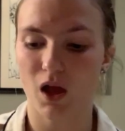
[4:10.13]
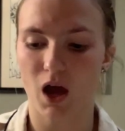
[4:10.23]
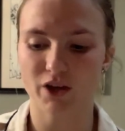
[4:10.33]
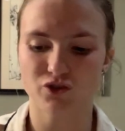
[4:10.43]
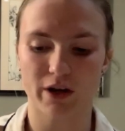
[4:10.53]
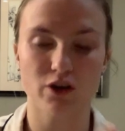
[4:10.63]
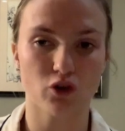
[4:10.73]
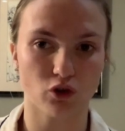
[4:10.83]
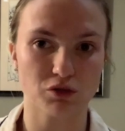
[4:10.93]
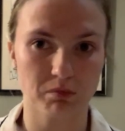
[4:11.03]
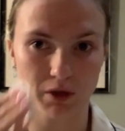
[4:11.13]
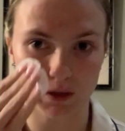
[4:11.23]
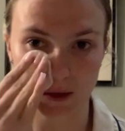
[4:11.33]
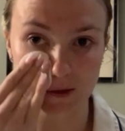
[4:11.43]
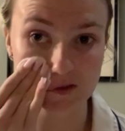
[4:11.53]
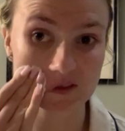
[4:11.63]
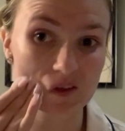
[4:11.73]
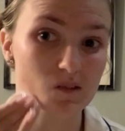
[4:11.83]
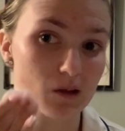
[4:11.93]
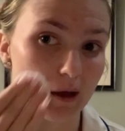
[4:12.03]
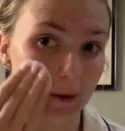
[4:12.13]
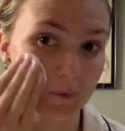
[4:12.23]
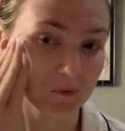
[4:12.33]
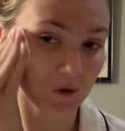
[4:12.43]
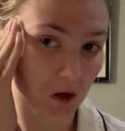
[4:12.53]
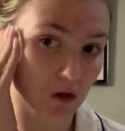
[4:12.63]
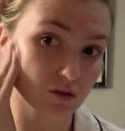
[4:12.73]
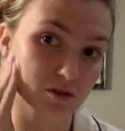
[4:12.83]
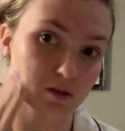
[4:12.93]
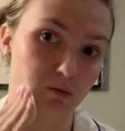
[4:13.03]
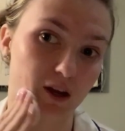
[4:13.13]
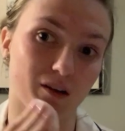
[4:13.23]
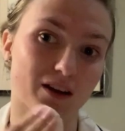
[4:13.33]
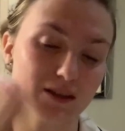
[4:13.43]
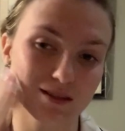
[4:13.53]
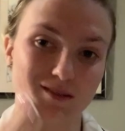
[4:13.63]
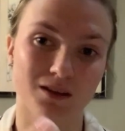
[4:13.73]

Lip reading: I try not to put this as close to my eyes.